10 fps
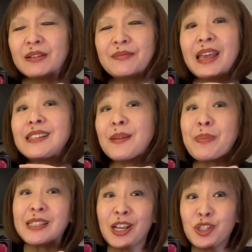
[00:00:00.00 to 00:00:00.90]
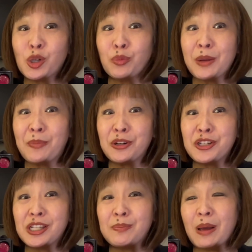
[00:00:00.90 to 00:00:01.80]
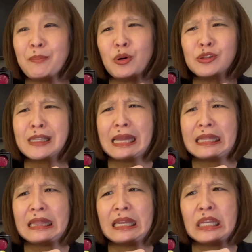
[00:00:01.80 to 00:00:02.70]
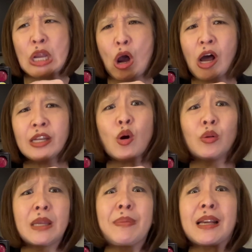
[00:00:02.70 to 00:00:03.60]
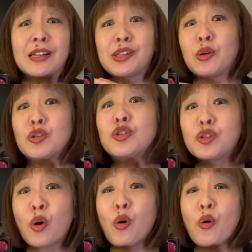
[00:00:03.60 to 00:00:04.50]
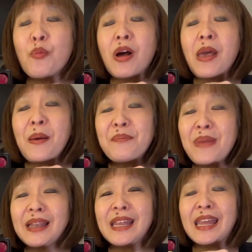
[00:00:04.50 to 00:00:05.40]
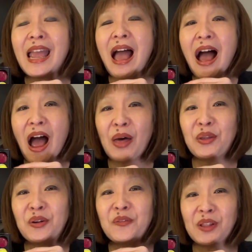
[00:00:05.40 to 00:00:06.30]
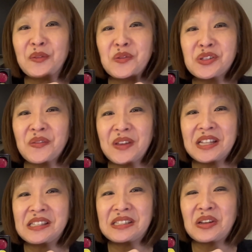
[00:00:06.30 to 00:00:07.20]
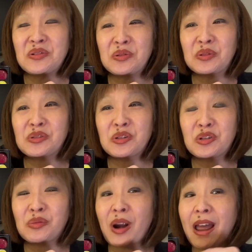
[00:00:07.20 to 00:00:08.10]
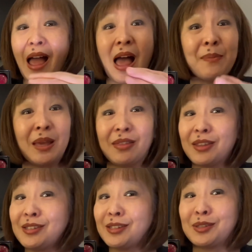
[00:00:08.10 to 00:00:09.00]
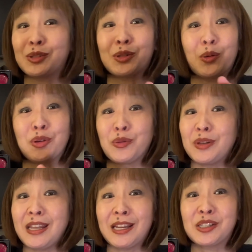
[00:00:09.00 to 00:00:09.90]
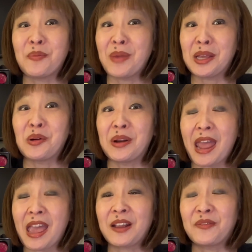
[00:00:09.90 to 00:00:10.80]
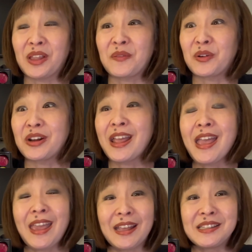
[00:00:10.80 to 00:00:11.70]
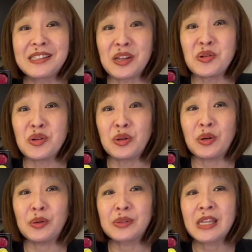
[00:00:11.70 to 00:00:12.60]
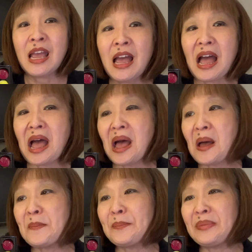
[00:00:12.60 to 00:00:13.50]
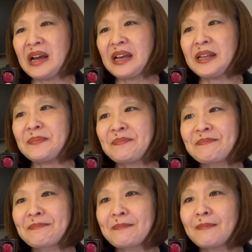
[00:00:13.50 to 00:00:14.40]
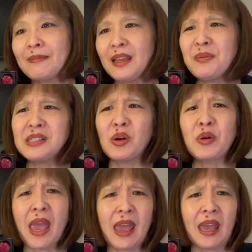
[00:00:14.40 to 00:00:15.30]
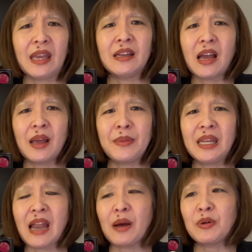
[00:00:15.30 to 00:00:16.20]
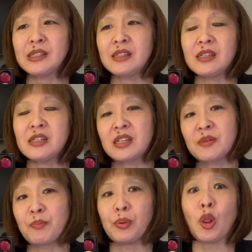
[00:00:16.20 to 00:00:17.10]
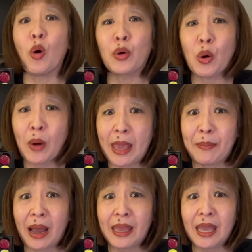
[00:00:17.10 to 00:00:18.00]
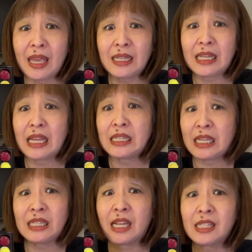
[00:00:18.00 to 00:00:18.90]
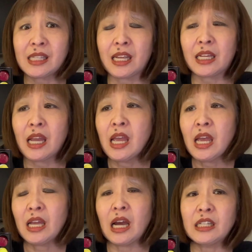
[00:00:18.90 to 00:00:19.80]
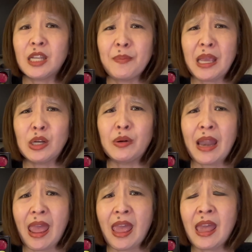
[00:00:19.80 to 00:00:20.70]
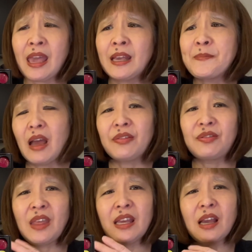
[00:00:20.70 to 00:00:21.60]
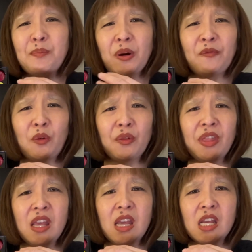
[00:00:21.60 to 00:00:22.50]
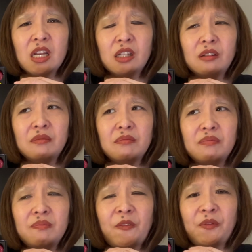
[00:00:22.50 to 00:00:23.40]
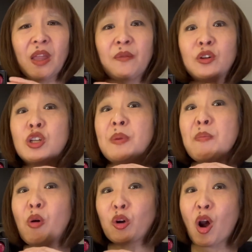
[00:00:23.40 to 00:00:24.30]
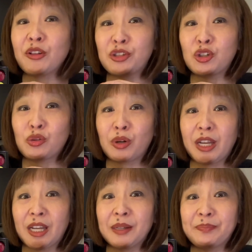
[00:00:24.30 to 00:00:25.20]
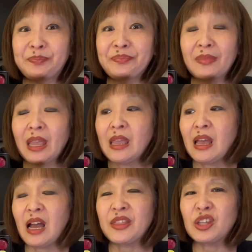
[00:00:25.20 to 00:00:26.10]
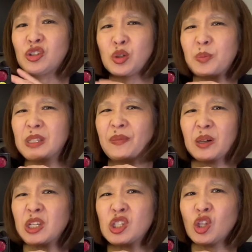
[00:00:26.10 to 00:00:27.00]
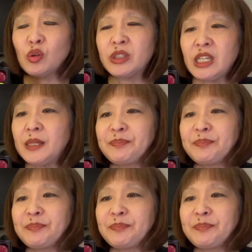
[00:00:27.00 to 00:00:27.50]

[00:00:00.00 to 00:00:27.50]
it's a potential repurchase, but most likely not, only because there's so many other flavors of instant noodles to try. I mean, this is so unique, tomato and egg flavored instant noodles. But it was okay. I mean, I wasn't blown away by it. It did taste like a tomato and egg. I think I prefer the flavor to be more concentrated. The soup was very salty.